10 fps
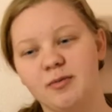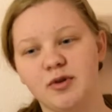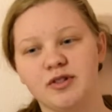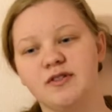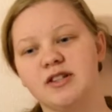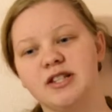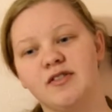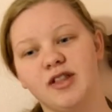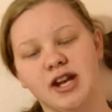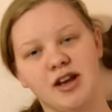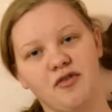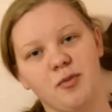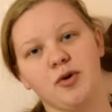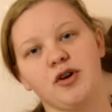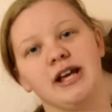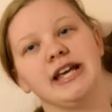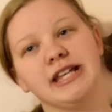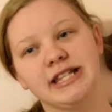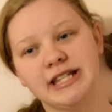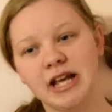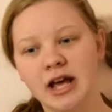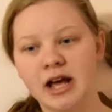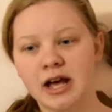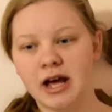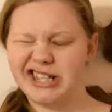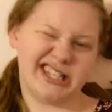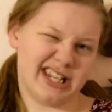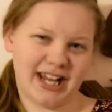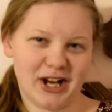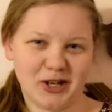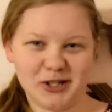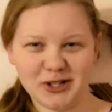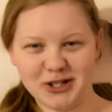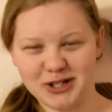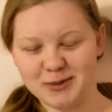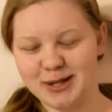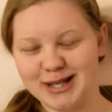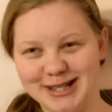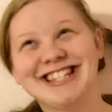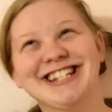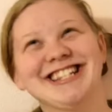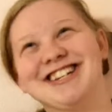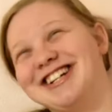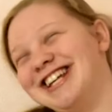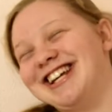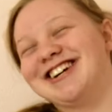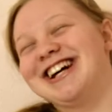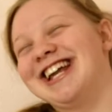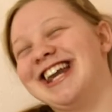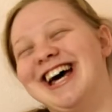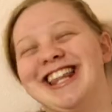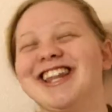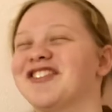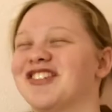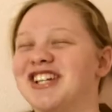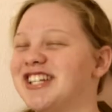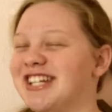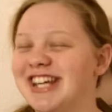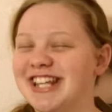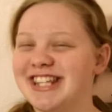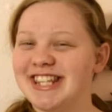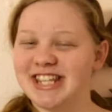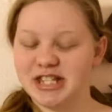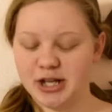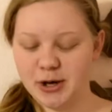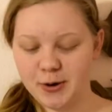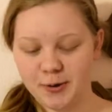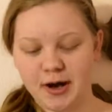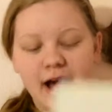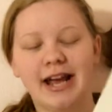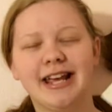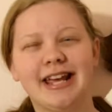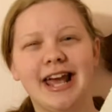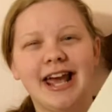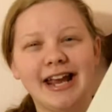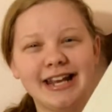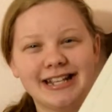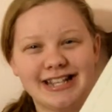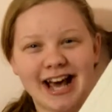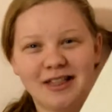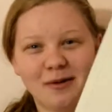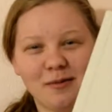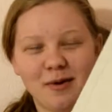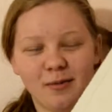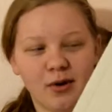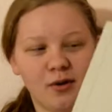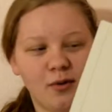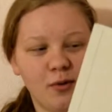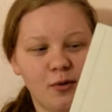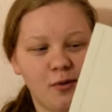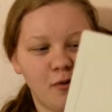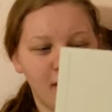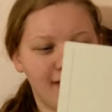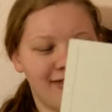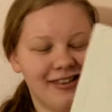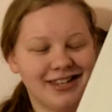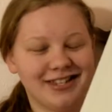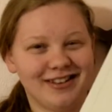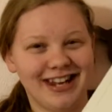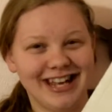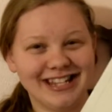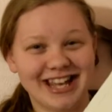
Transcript: Most of the stuff that I get from her is Disney characters just because they're so cute and I love what she does. So I can't exactly remember what this one is.